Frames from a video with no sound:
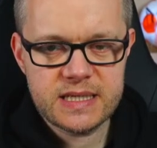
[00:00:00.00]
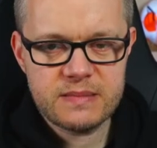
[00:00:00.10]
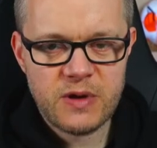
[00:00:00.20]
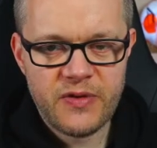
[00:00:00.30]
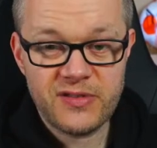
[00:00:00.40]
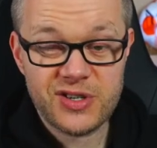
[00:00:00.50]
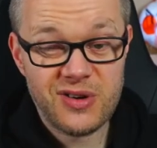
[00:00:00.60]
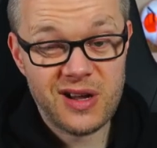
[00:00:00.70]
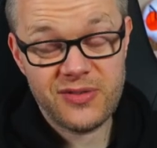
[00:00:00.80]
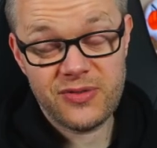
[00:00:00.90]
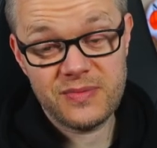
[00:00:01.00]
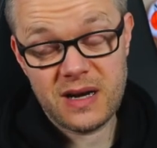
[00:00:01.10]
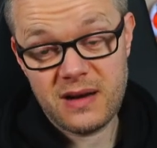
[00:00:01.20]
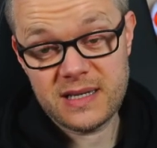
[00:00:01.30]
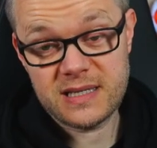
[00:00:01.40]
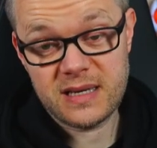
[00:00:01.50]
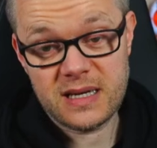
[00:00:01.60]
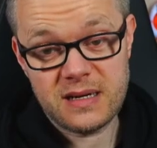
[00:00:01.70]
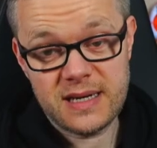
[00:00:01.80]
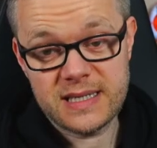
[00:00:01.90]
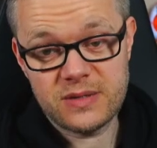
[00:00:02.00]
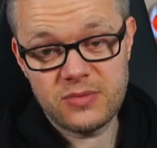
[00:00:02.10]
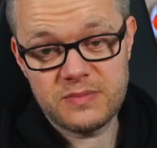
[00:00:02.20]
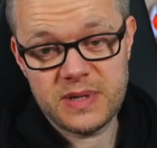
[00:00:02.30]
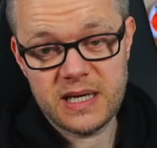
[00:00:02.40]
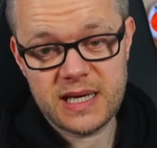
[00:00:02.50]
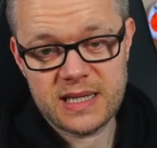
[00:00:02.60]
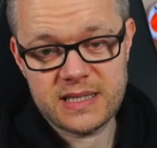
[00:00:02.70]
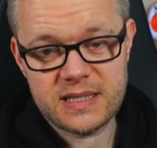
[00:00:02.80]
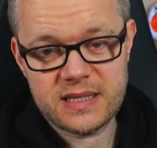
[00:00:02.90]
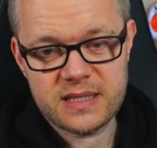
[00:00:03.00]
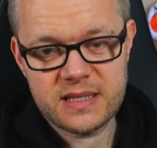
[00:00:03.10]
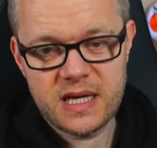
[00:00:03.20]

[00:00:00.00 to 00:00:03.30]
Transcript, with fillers: My favourite striker from the nineties at United would be Cantona.